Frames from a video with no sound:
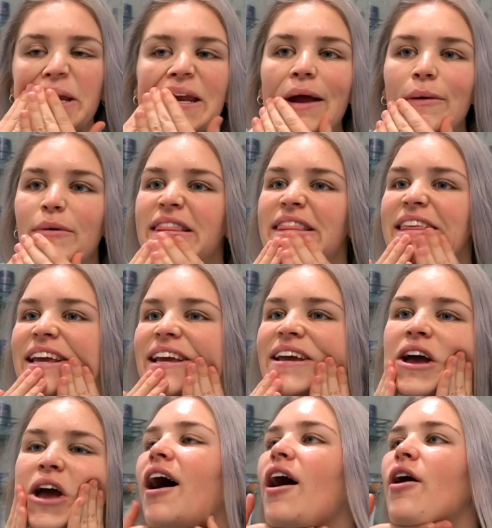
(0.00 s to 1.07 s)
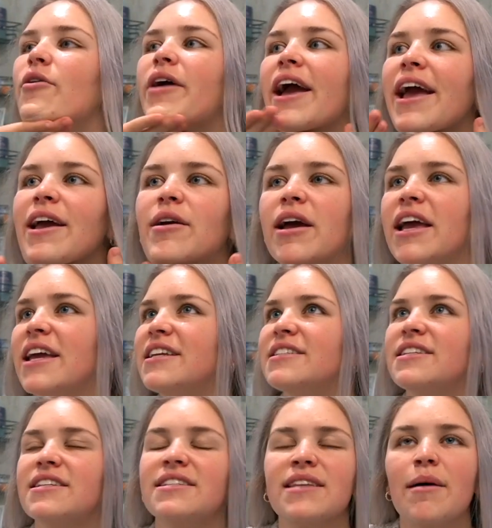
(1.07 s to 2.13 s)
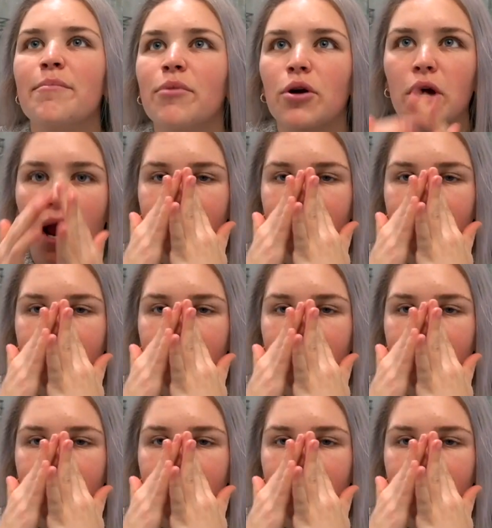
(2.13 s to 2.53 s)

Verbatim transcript: and I would think, okay, in December,